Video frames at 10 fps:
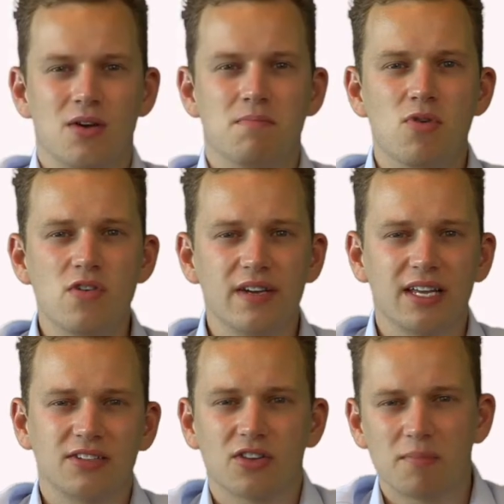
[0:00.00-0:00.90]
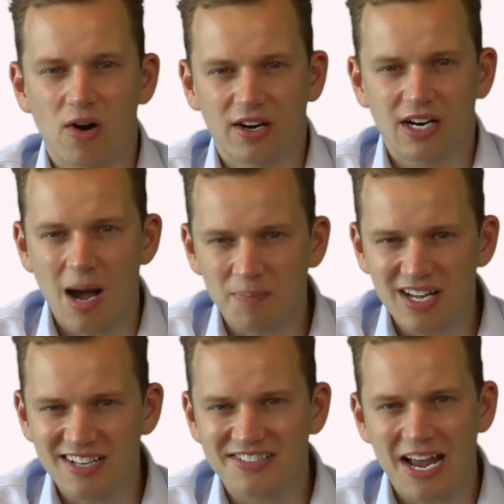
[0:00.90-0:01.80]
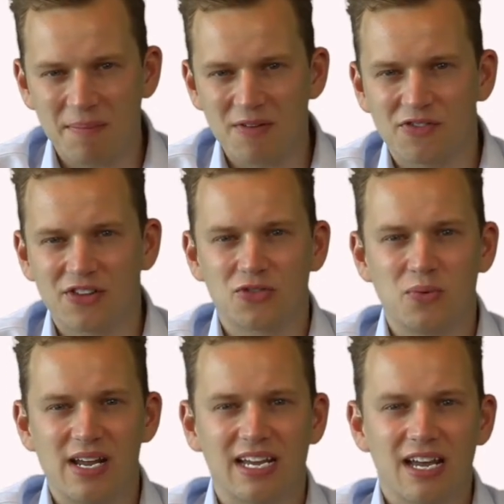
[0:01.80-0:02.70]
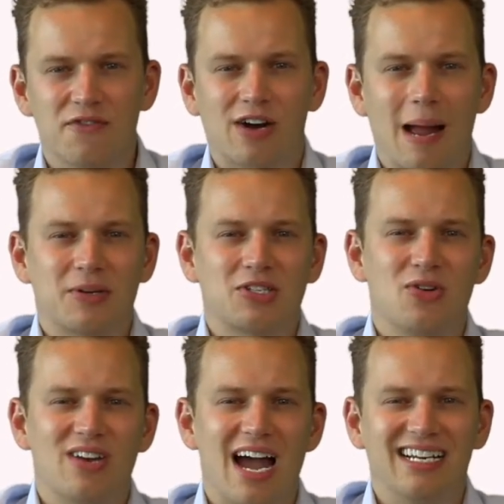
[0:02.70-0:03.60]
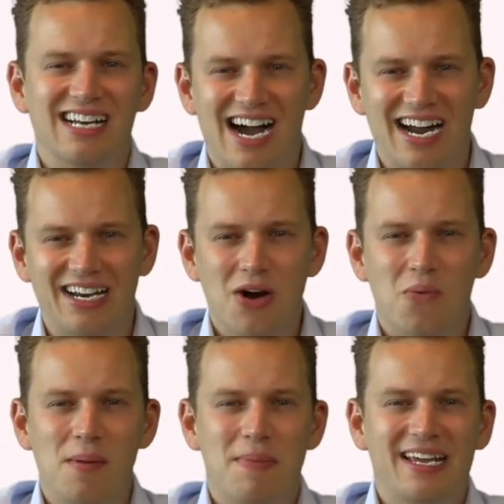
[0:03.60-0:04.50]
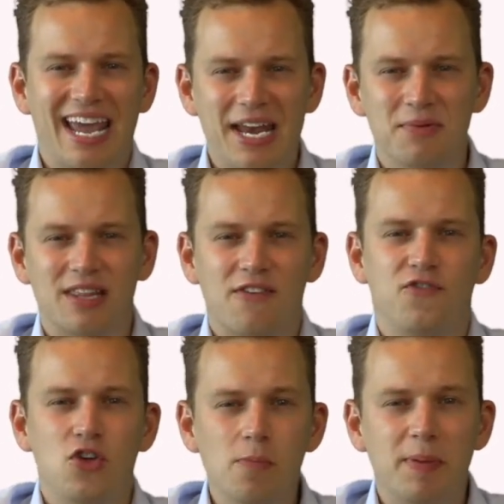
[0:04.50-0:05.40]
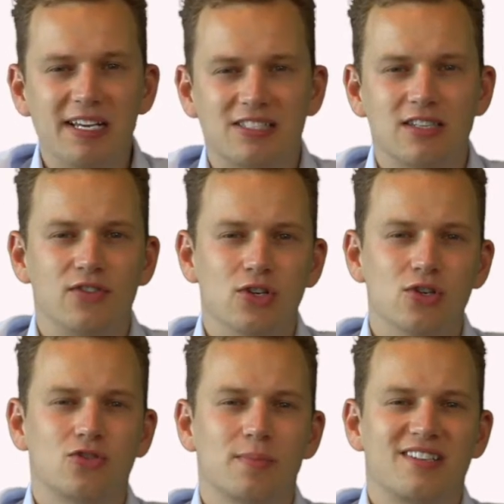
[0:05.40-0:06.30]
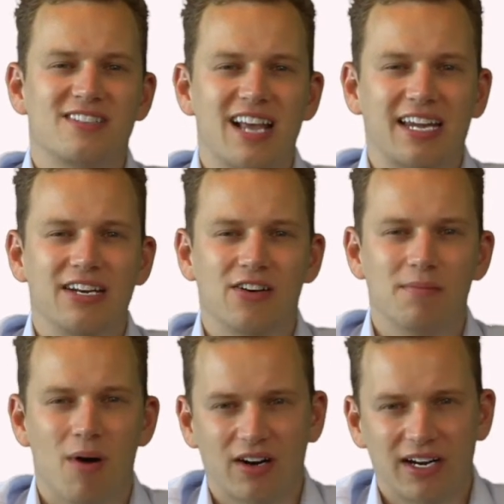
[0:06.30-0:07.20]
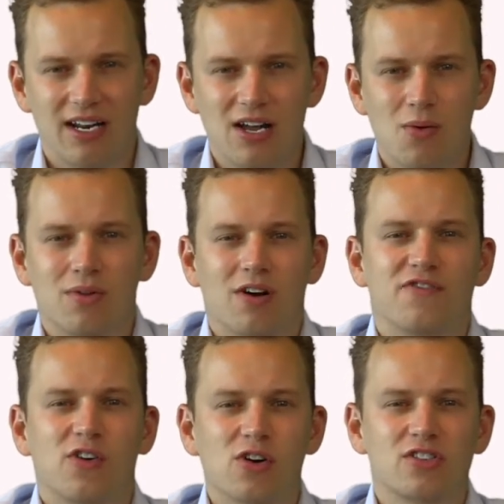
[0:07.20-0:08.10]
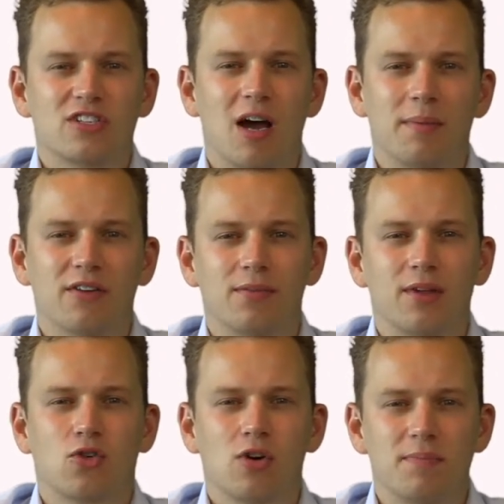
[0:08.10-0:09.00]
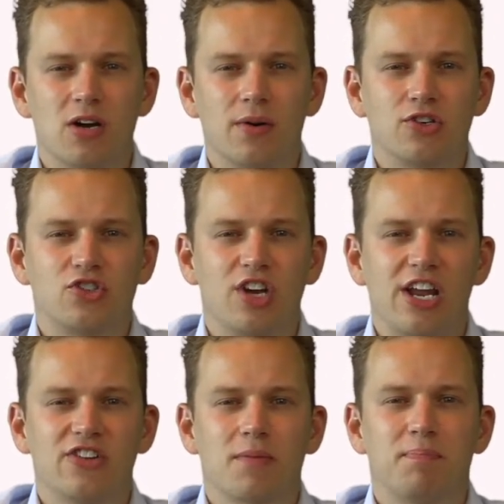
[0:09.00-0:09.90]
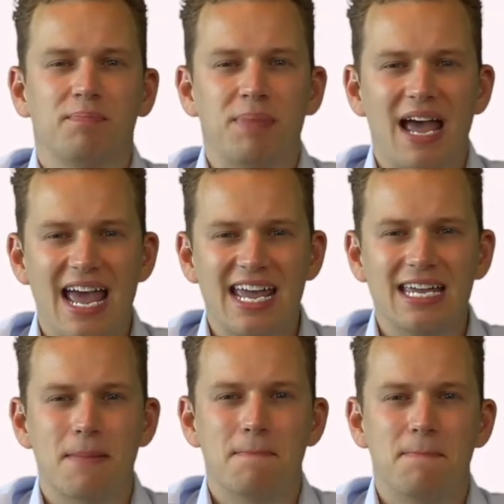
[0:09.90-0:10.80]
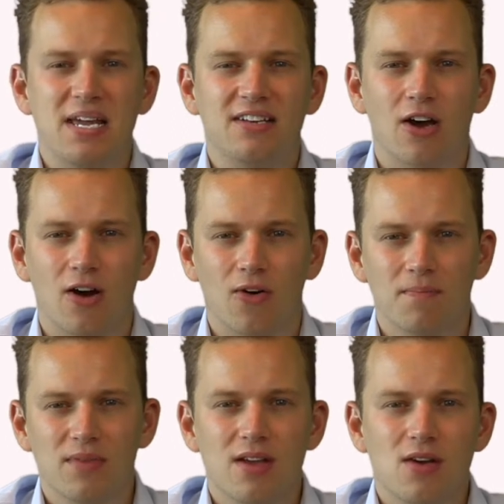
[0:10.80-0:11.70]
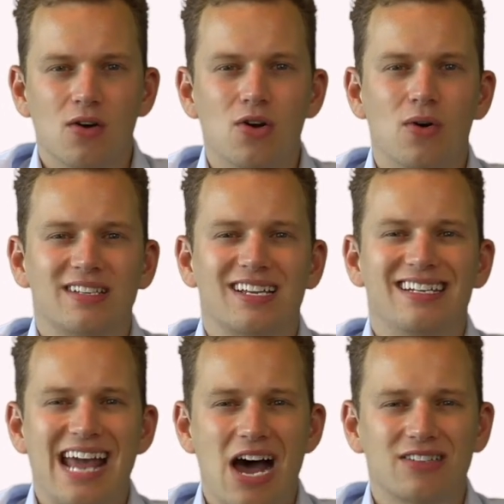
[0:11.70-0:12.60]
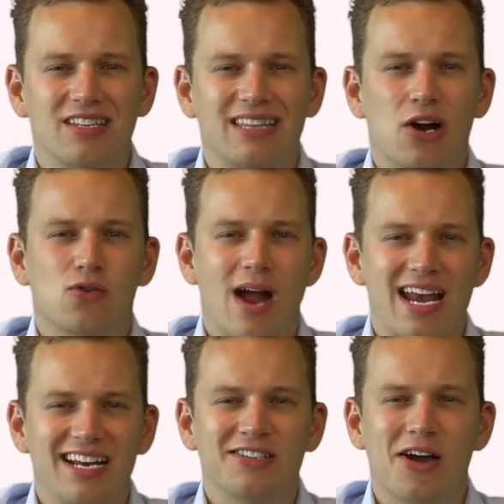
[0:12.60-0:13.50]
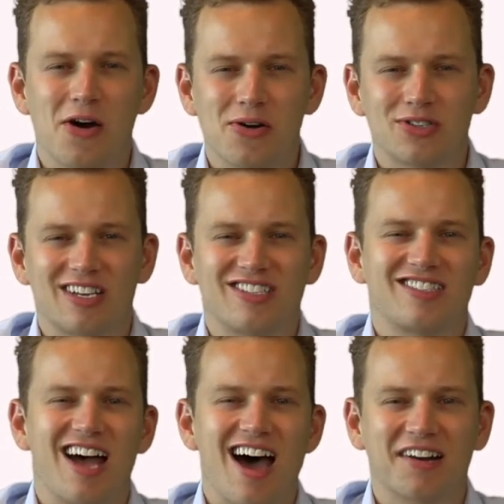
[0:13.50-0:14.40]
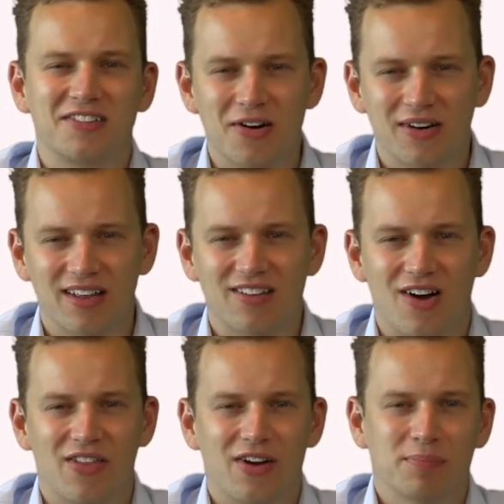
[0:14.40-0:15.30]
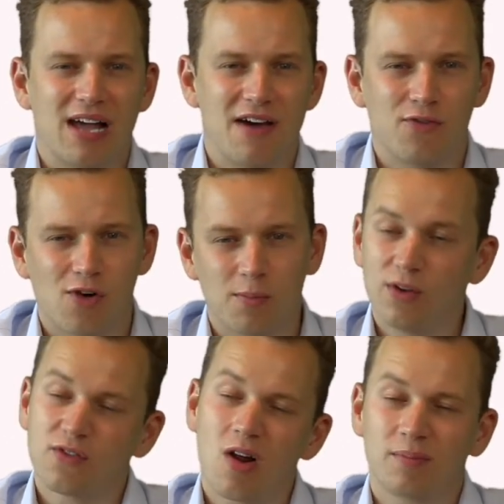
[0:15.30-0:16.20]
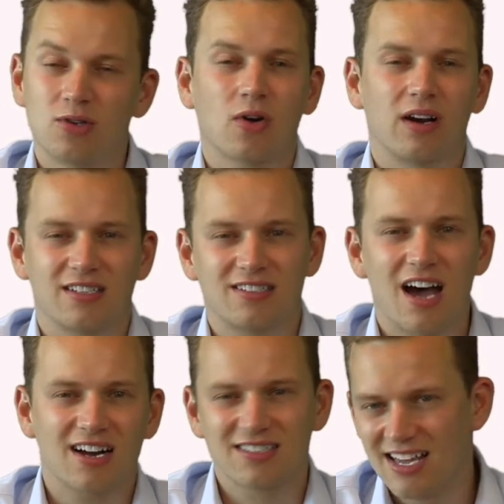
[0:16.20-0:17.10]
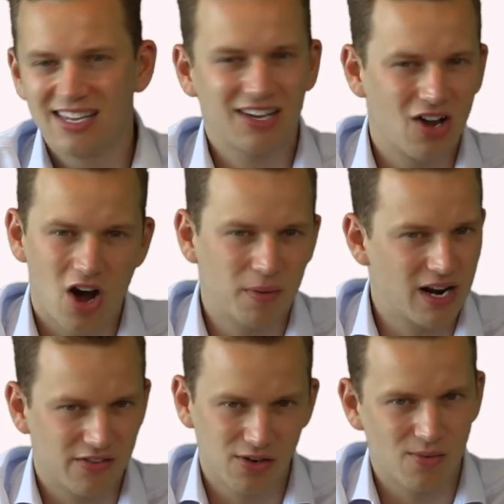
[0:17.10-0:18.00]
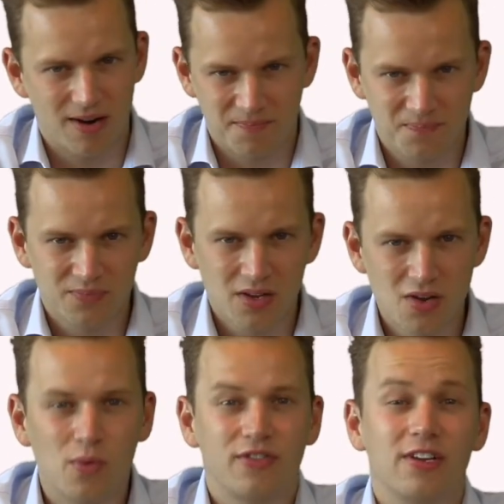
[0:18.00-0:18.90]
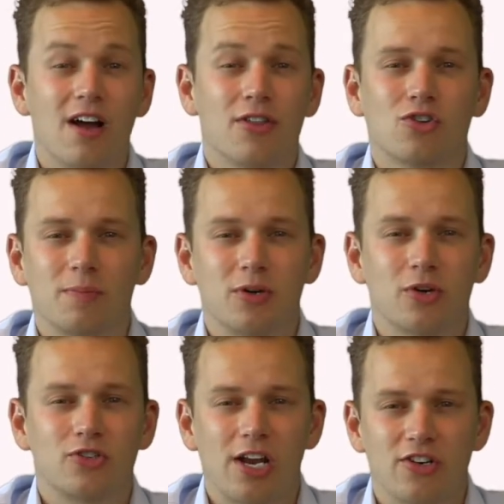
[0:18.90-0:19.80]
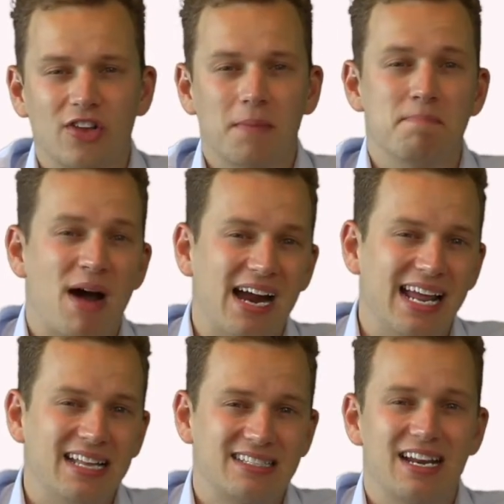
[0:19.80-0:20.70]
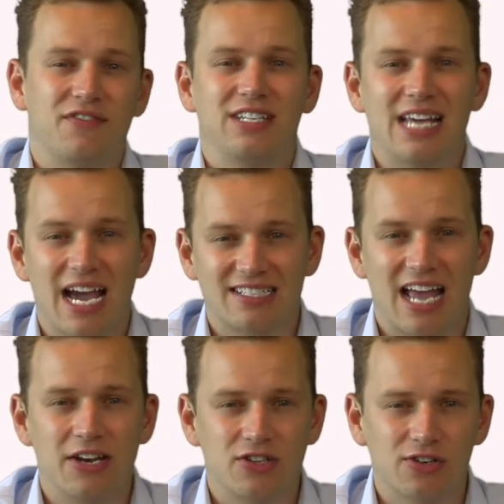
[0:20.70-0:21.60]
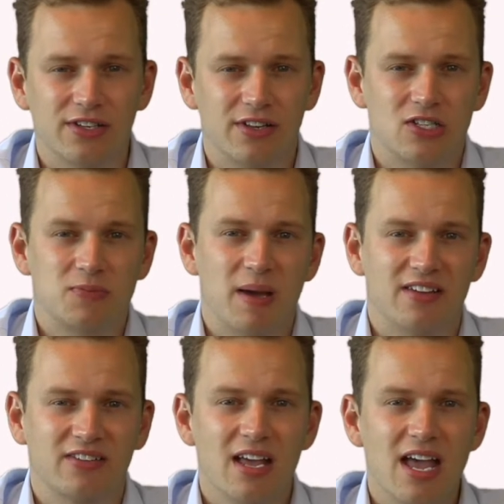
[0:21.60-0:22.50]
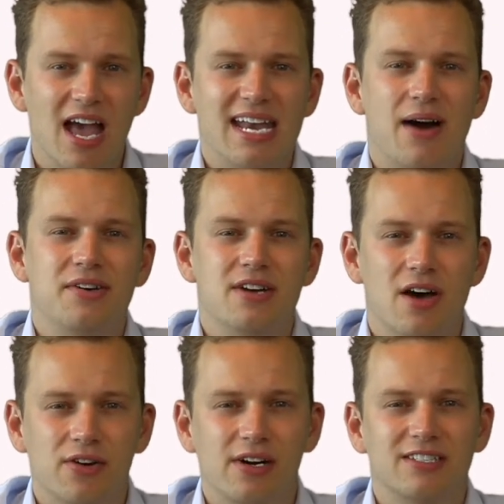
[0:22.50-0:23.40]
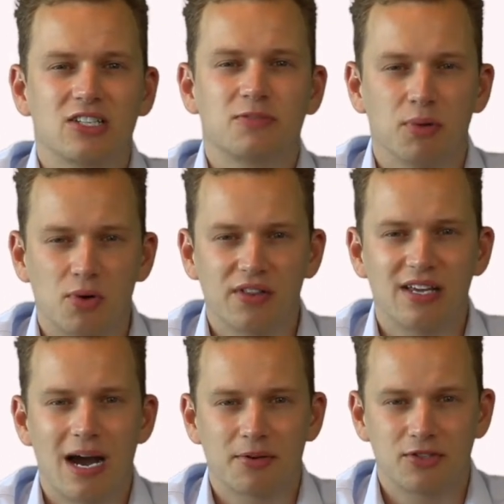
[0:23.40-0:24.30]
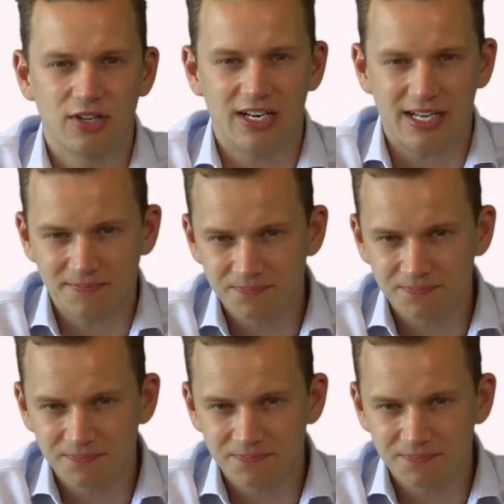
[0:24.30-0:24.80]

Moving into the market update segment for this week, for episode ninety-nine, we begin with a few pieces of news from the secondary market, with our first coming from the crypto exchange Paybito, who has announced that they are ready to host stock tokens on their platform. We call them tokenized stocks. You can call them whatever you want. We've seen other crypto exchanges like Binance and F T X enter into this space, and now another is exploring the opportunity.